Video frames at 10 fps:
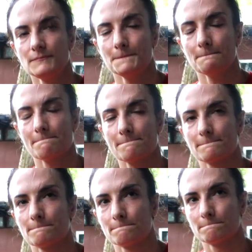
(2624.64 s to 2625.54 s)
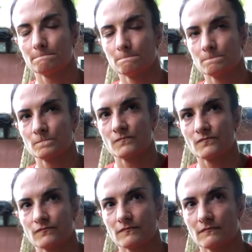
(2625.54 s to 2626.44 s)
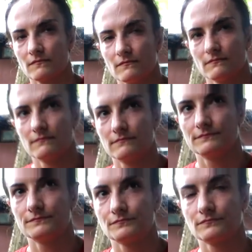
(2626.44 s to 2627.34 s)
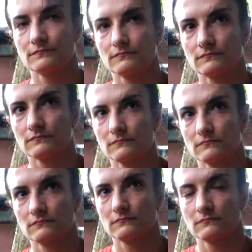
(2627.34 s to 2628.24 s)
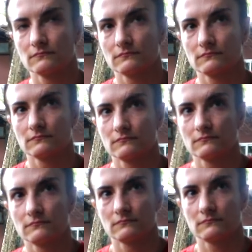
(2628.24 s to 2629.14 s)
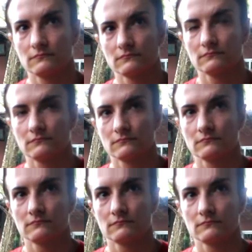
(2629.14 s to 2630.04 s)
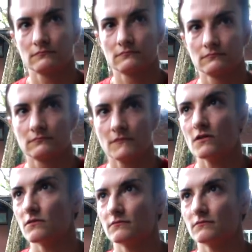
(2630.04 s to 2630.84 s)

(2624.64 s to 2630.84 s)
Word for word: What's funny about a little bit ironic is that Karuhat's fight name is Sion, which no, is